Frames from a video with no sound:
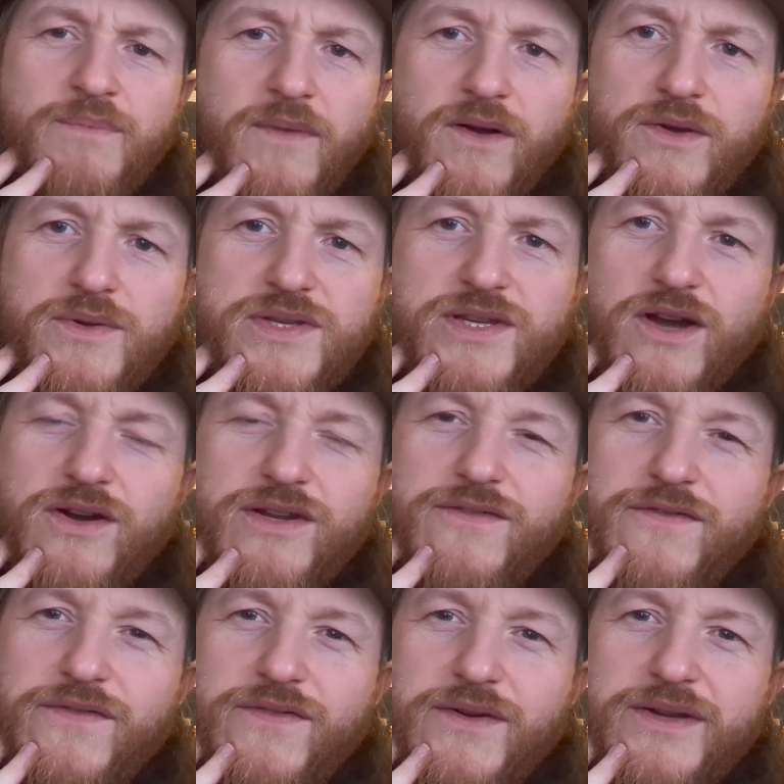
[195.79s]
I always kind of
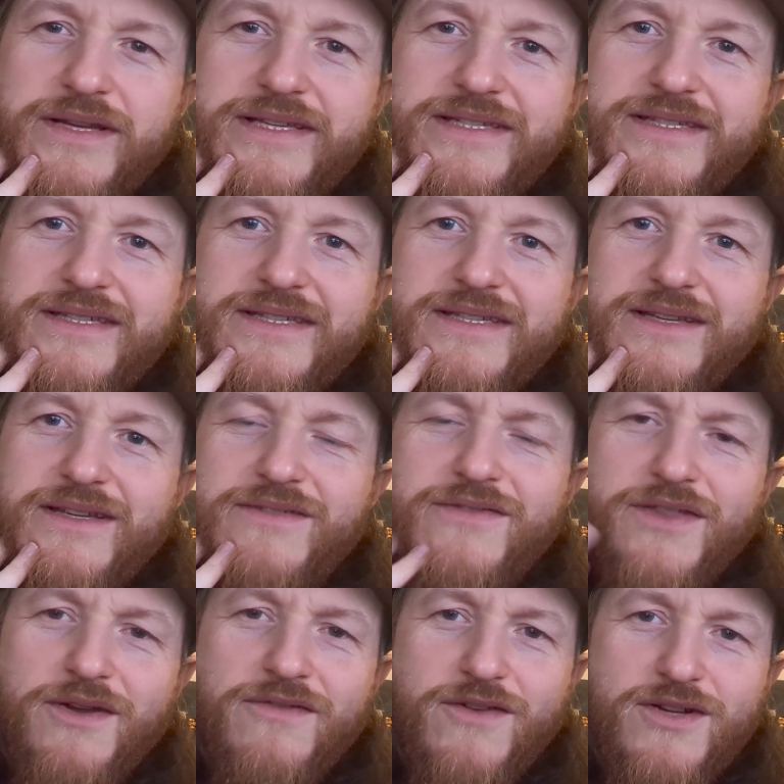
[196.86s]
focused, even
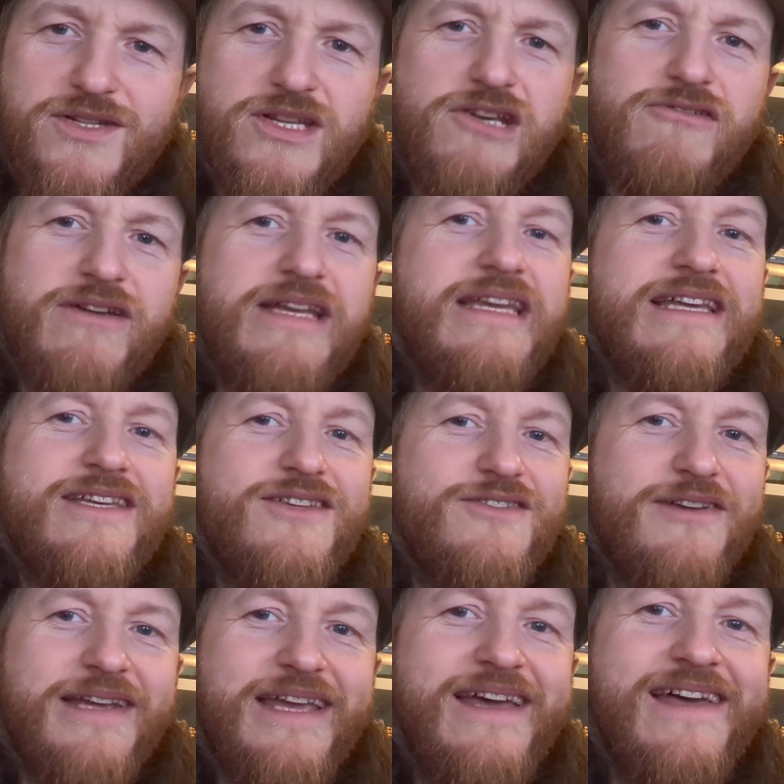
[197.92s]
though I've got a degree in
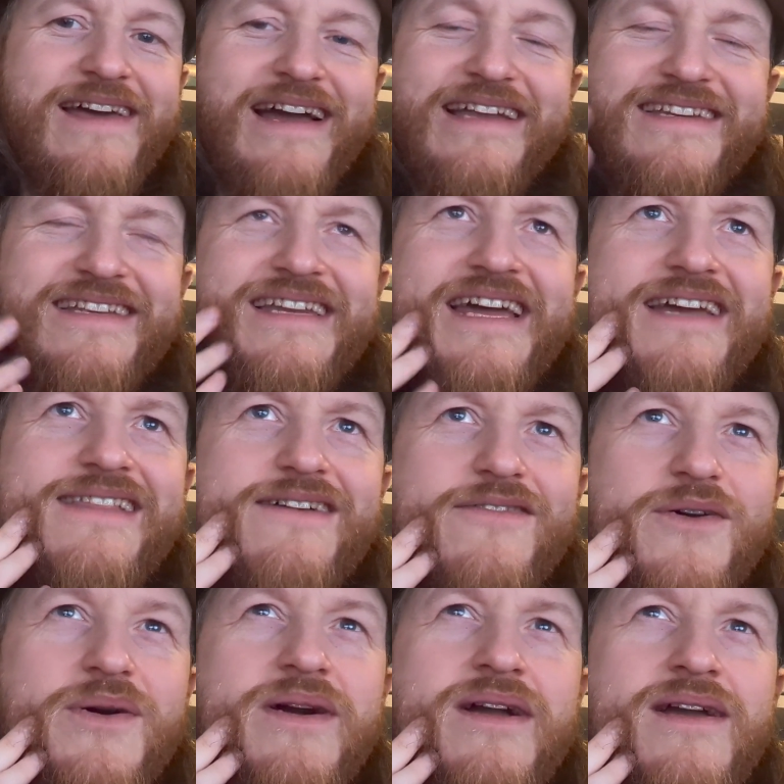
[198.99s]
history and an
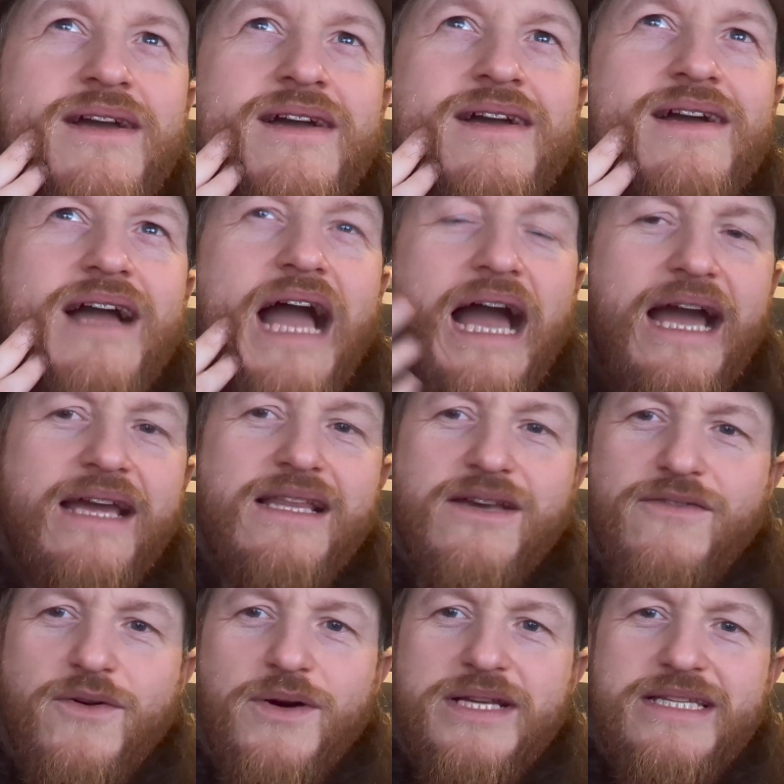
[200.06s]
A-level, at
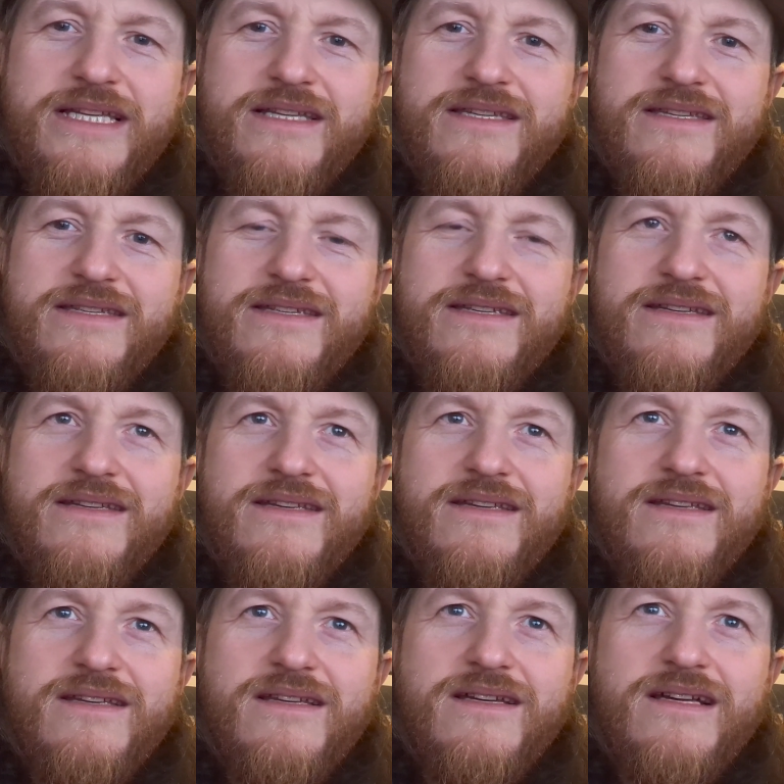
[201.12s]
A-level I did
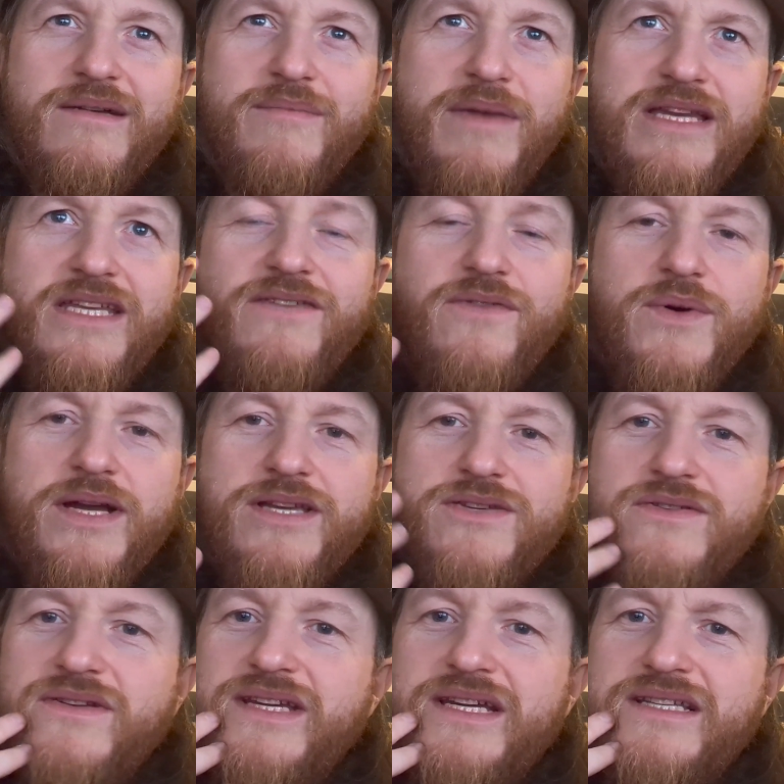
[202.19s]
medieval
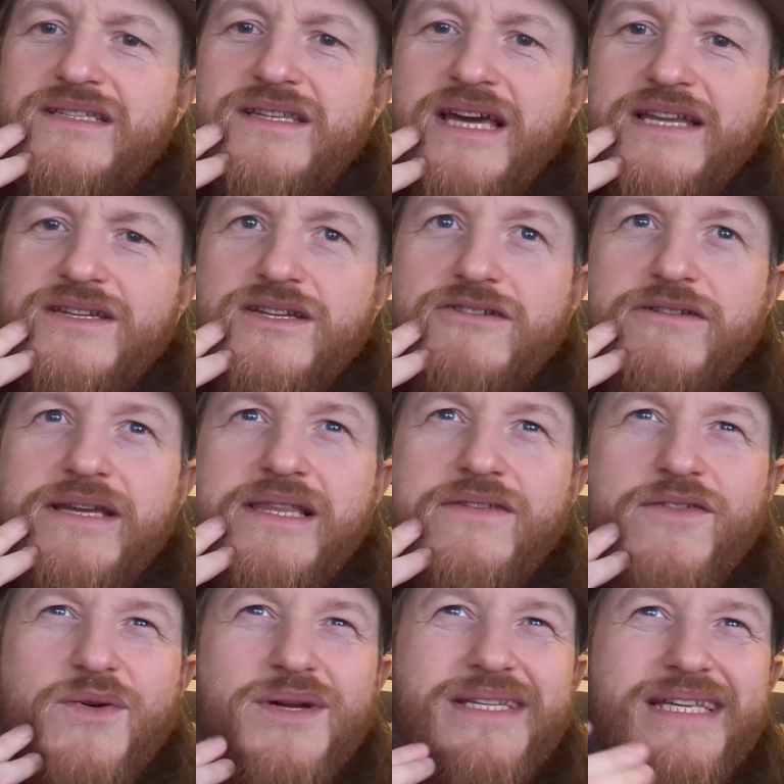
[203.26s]
history, and at degree
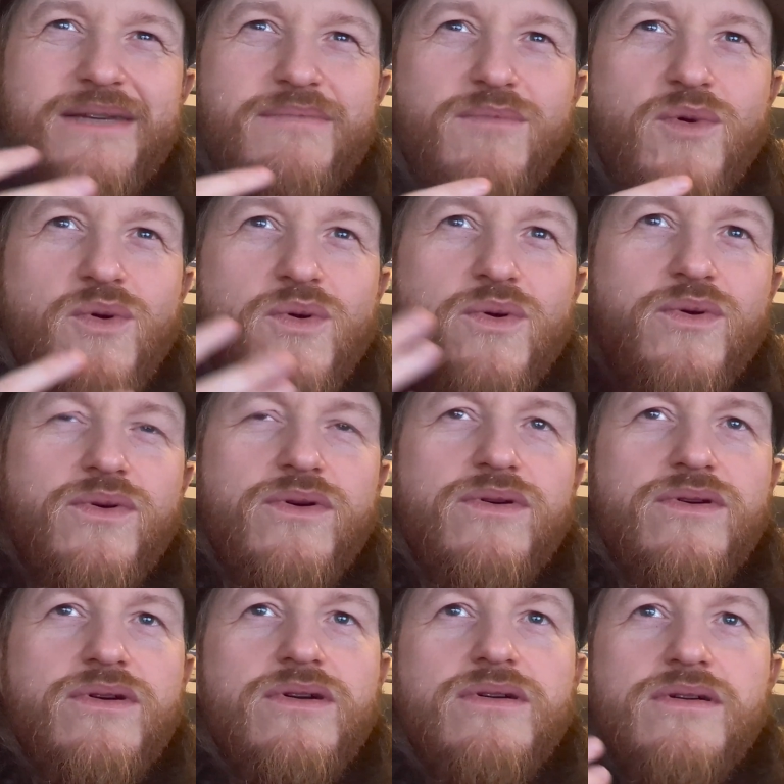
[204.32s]
level I did
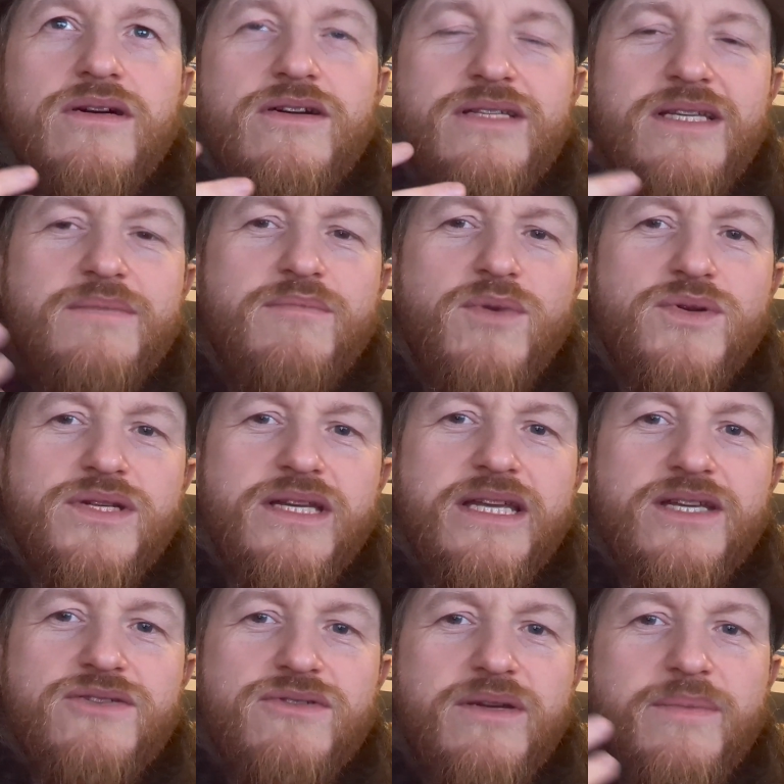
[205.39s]
modern
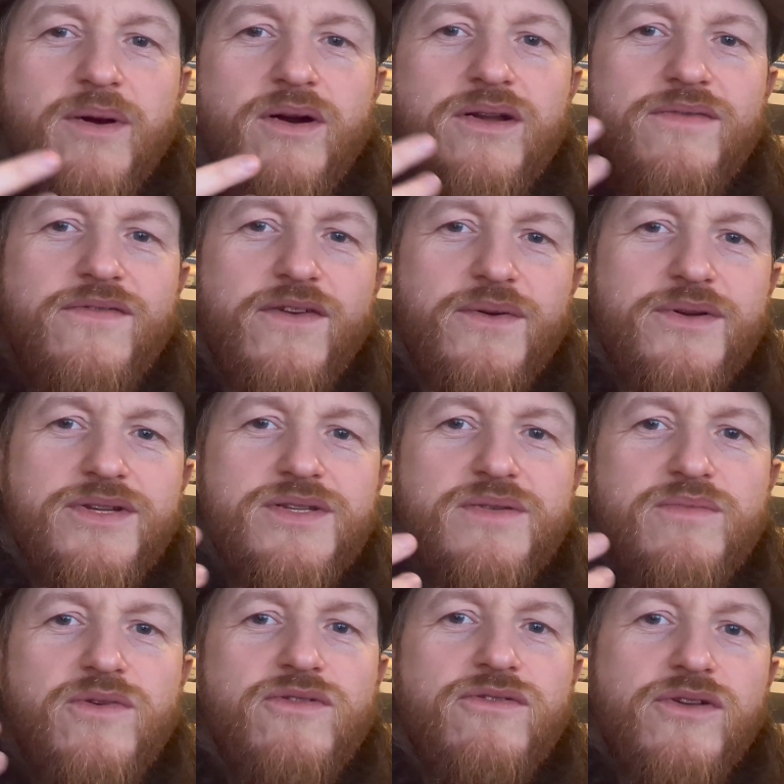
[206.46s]
history, but I focused
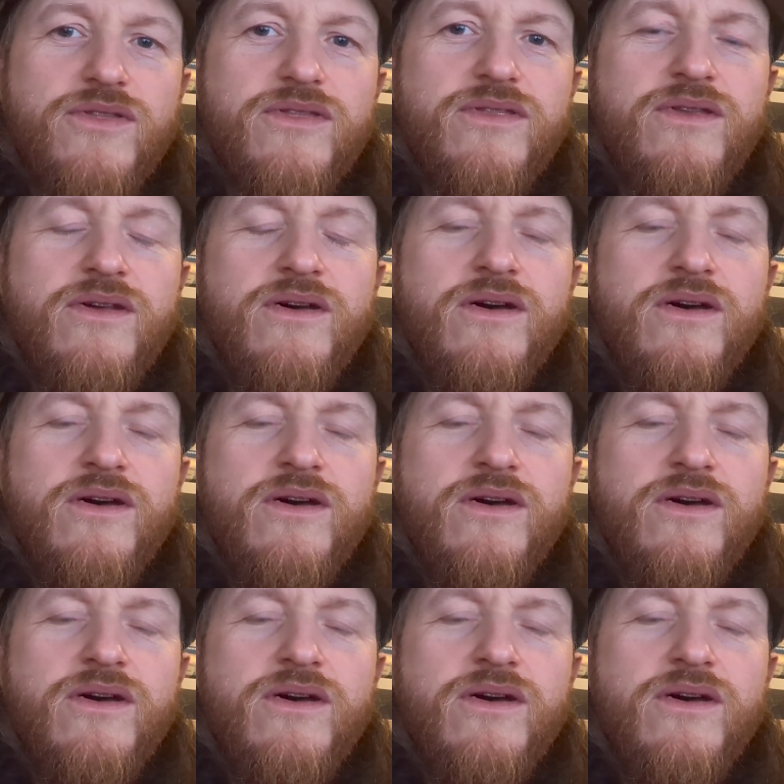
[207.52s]
more on